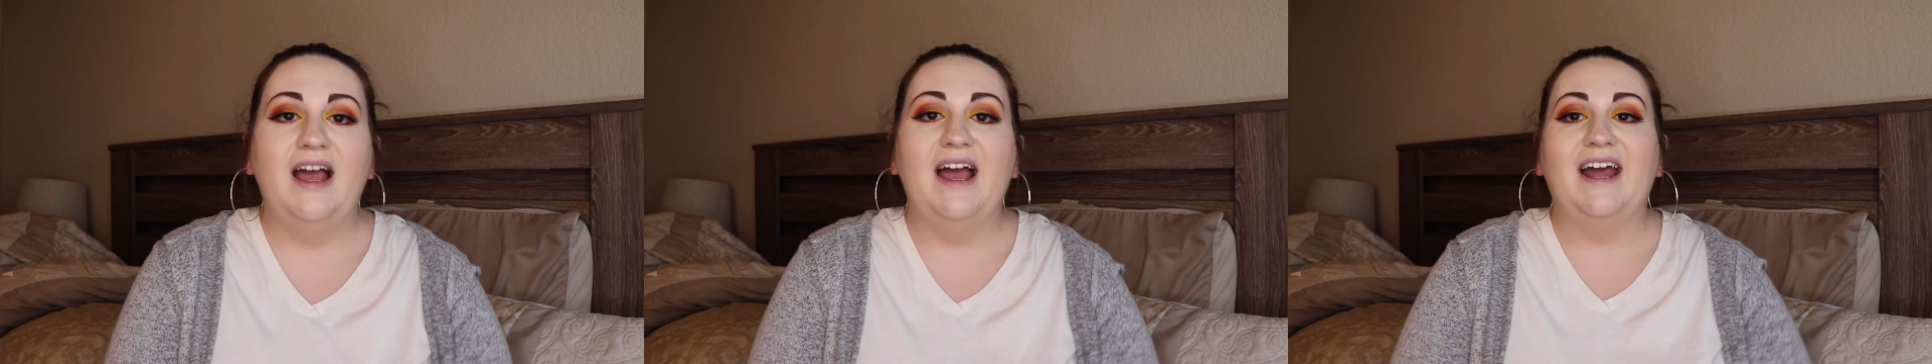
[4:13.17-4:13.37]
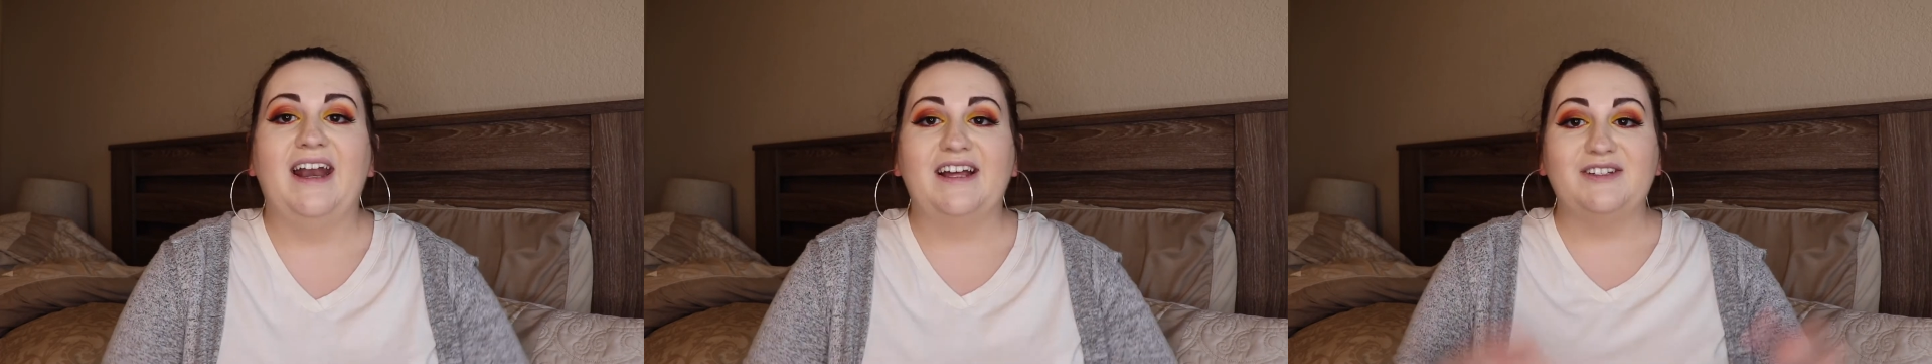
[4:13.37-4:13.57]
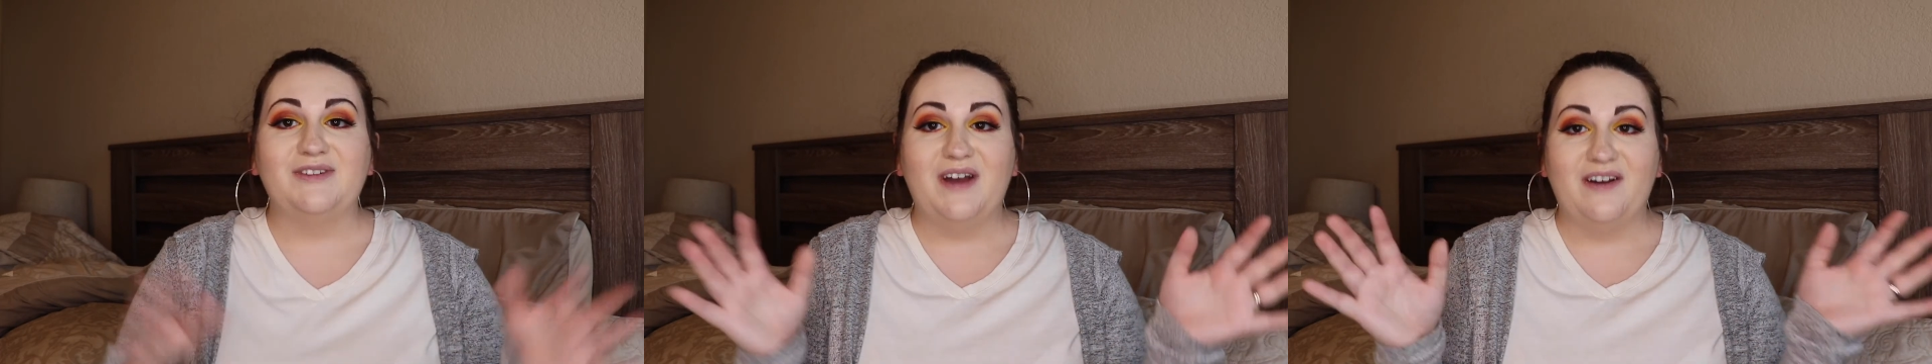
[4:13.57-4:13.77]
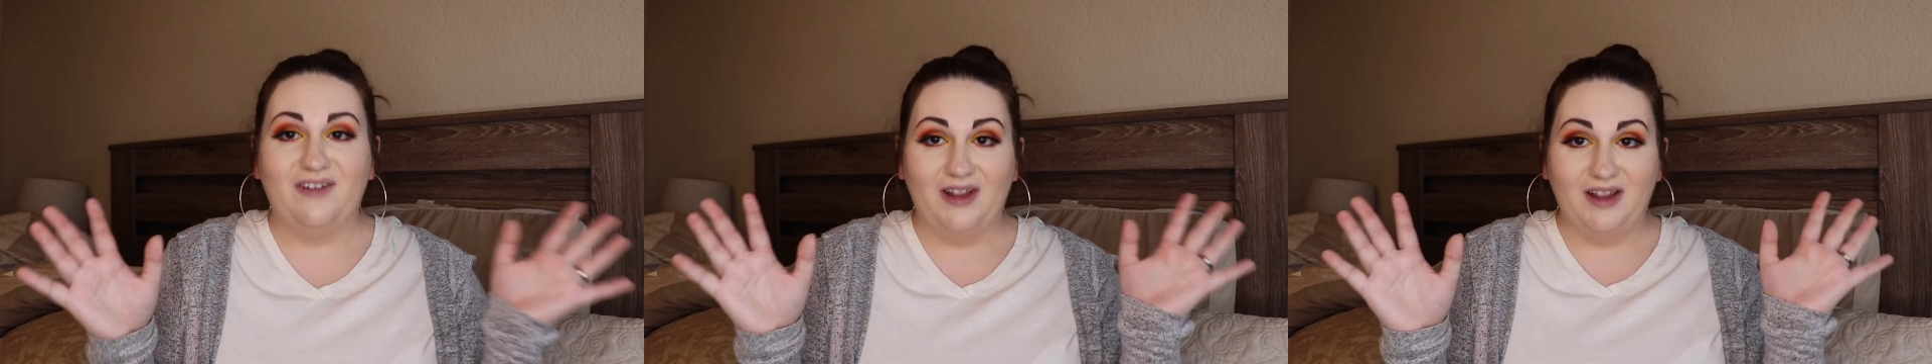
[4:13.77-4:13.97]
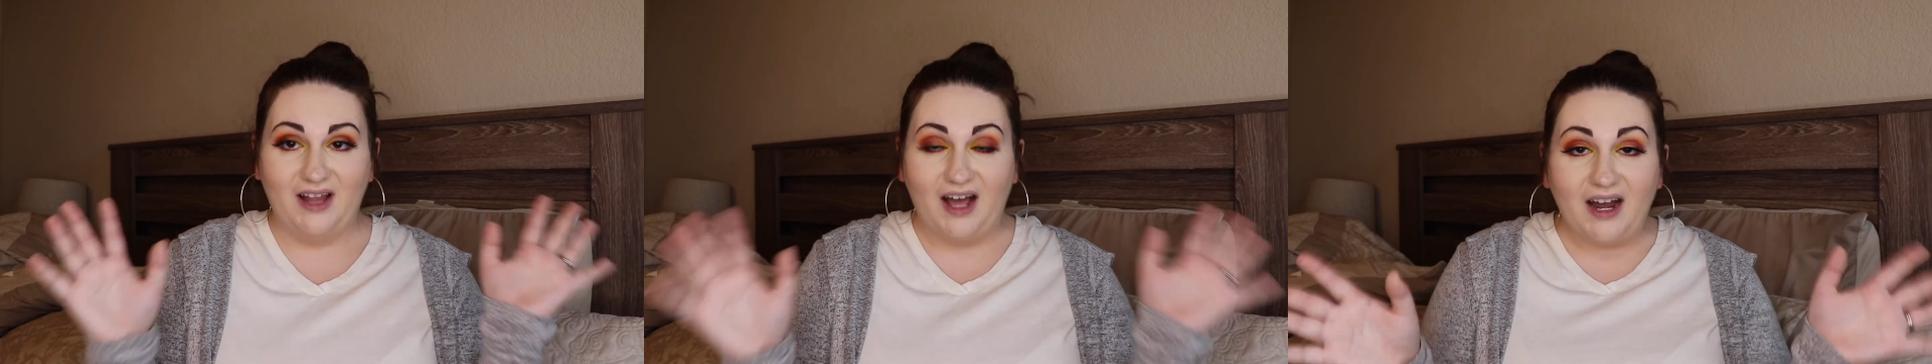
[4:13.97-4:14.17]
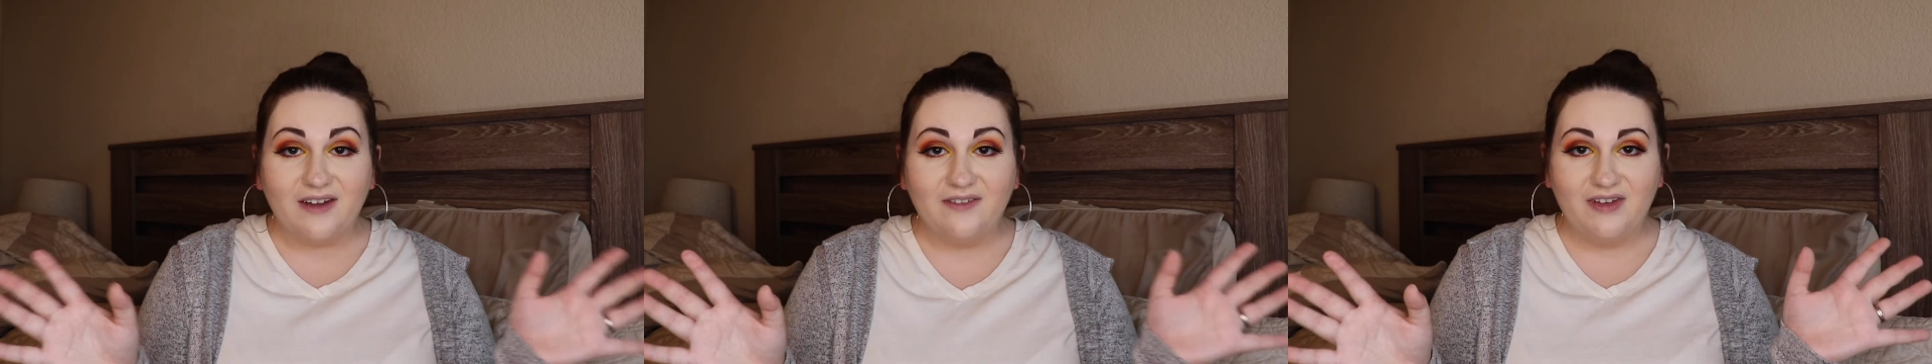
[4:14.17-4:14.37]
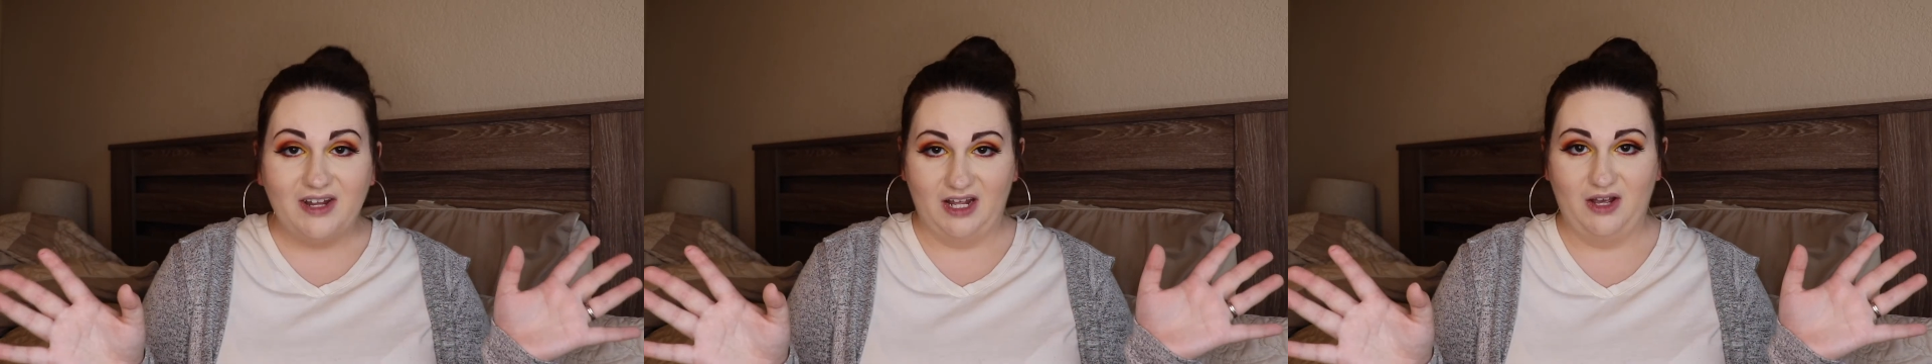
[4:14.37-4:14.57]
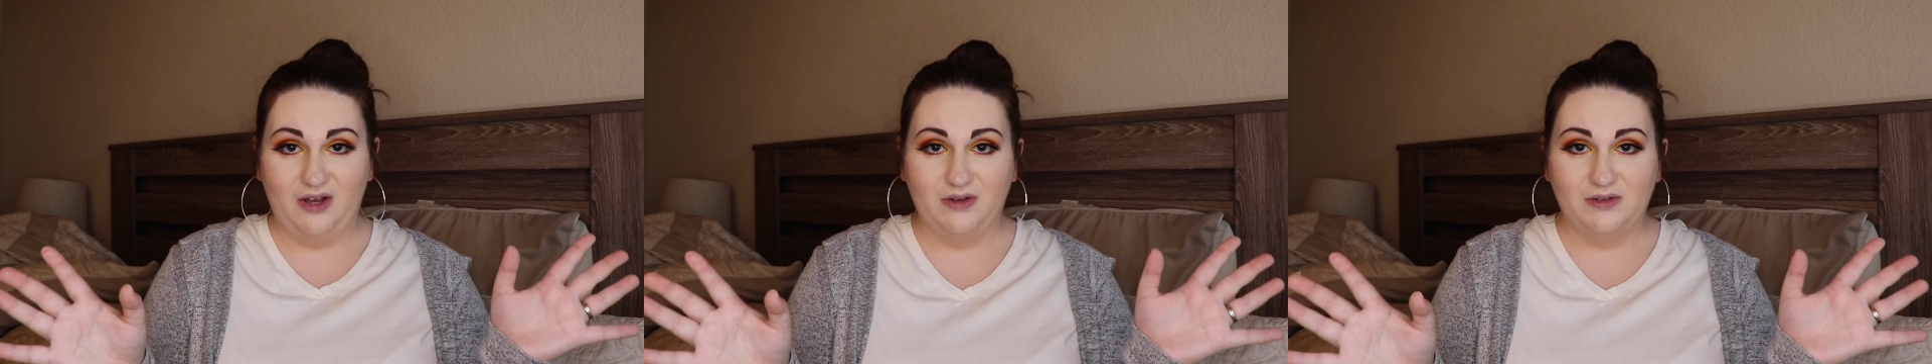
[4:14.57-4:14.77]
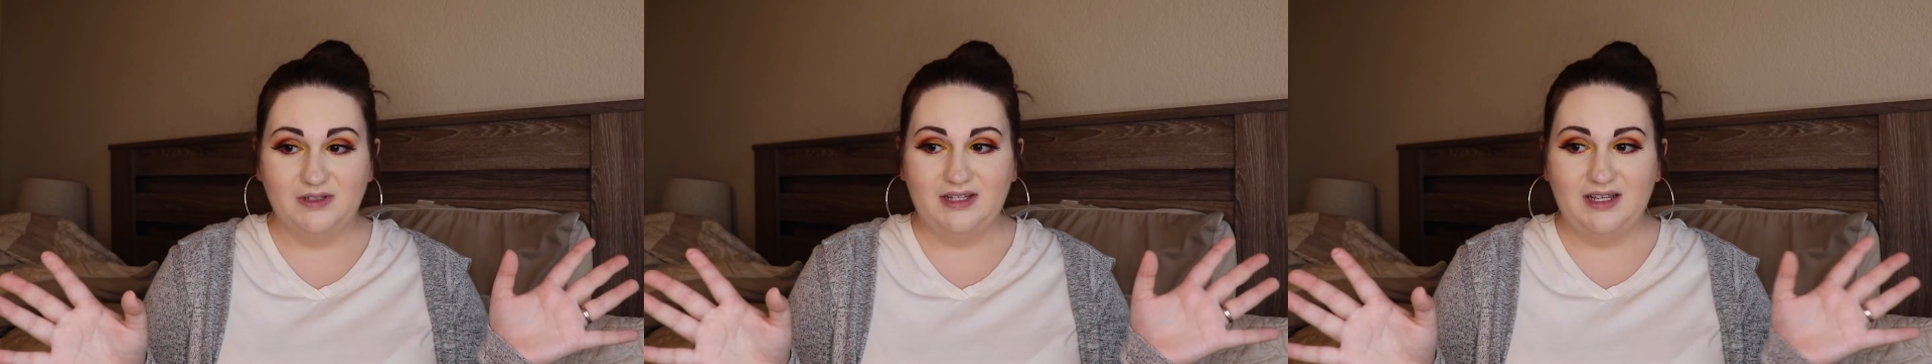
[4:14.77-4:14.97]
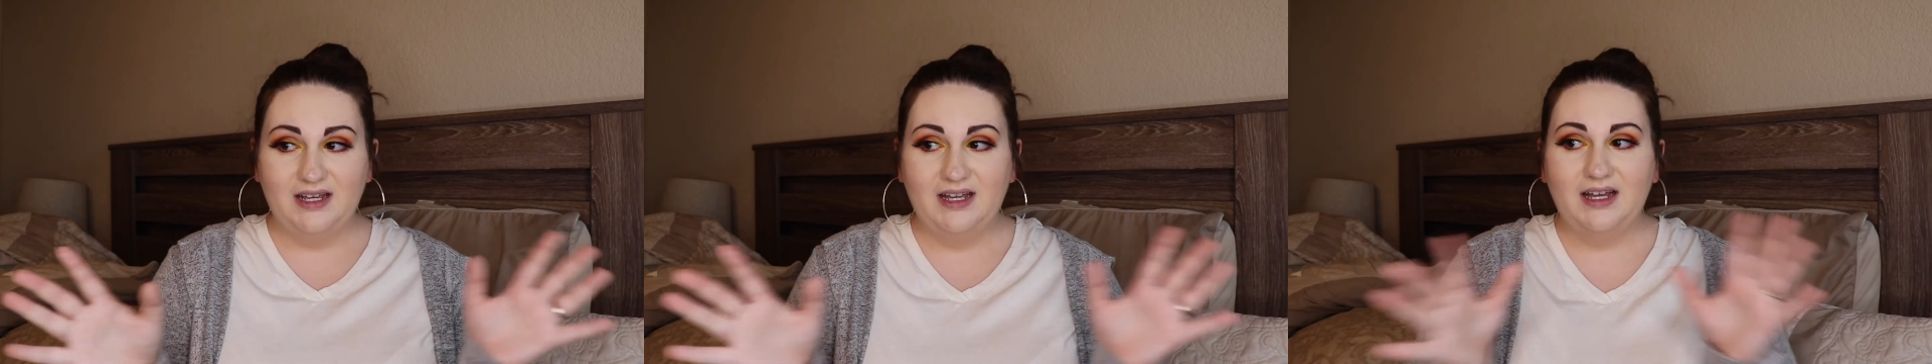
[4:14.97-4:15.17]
I do have a lot of videos